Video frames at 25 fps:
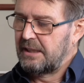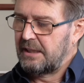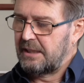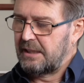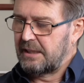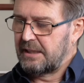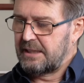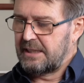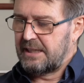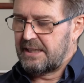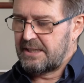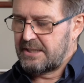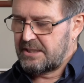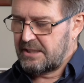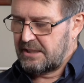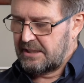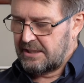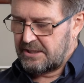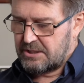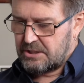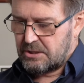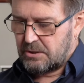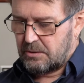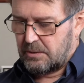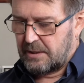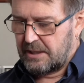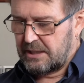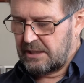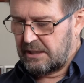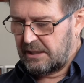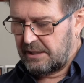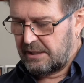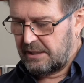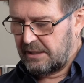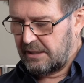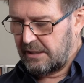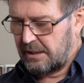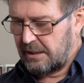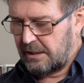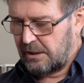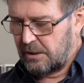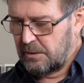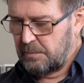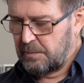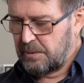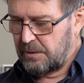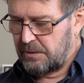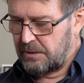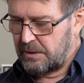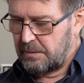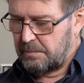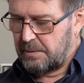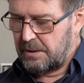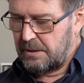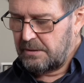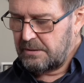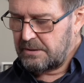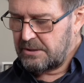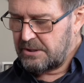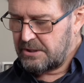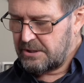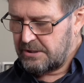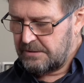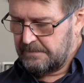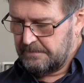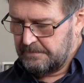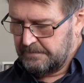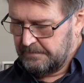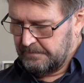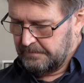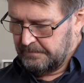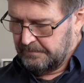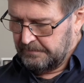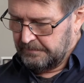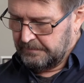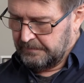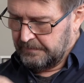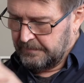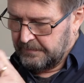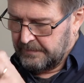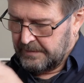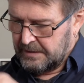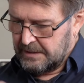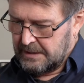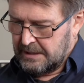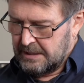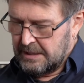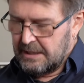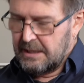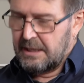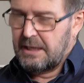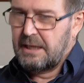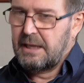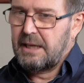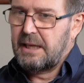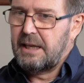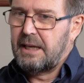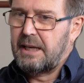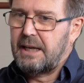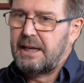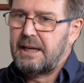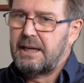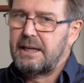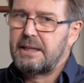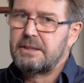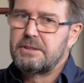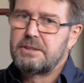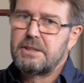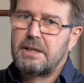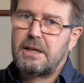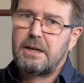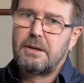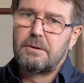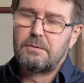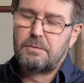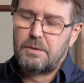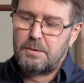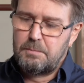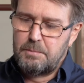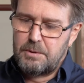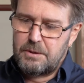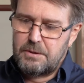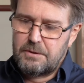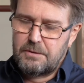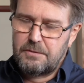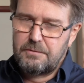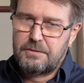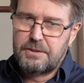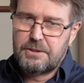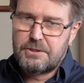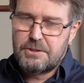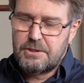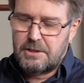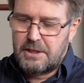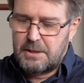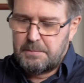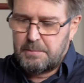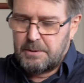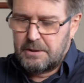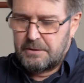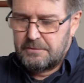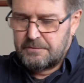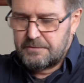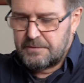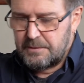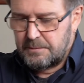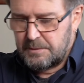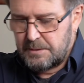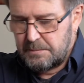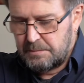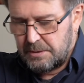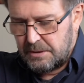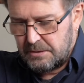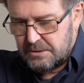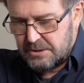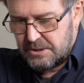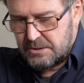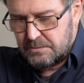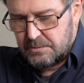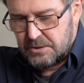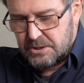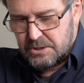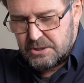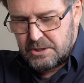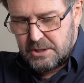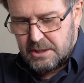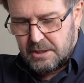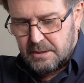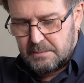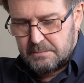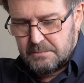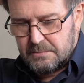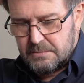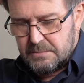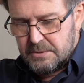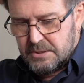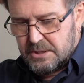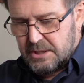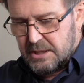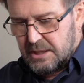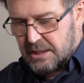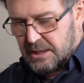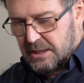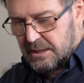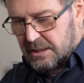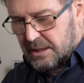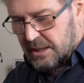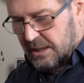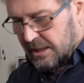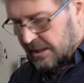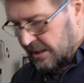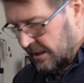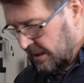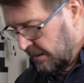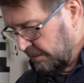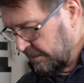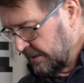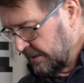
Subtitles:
Okay, so let's quickly open the box and remove the tripod from the box, which comes in a